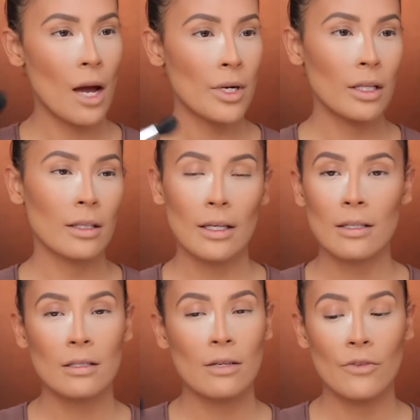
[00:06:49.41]
I'm gonna let
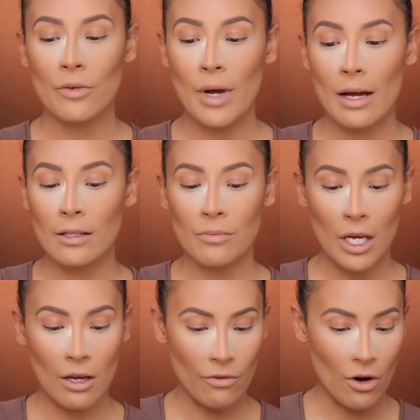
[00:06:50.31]
that stuff under my eyes
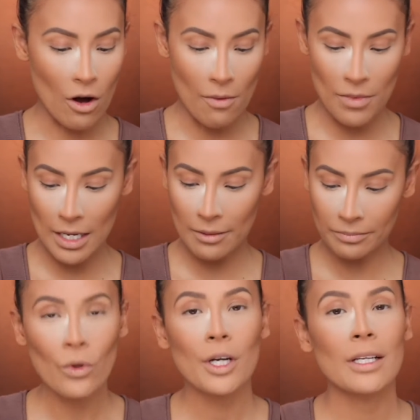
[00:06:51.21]
bake for a hot minute.
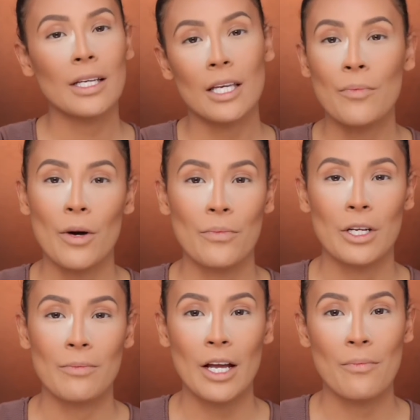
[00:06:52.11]
We're gonna keep on
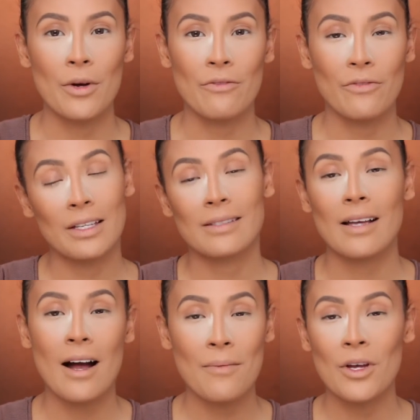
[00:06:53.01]
putting makeup on the face.
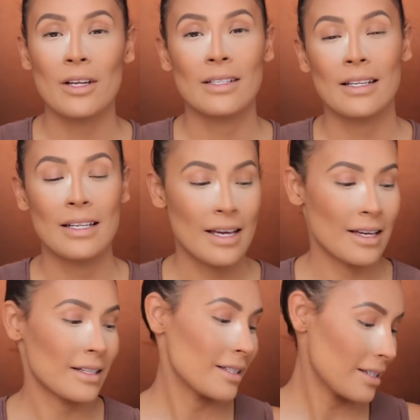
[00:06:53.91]
I'm not done
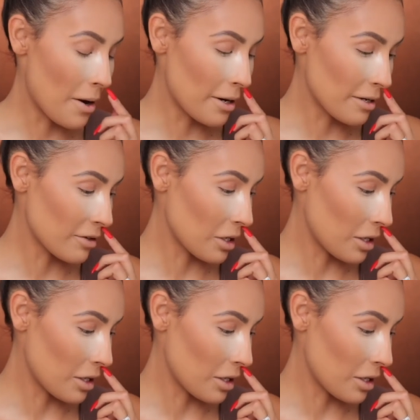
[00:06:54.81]
yet. Not even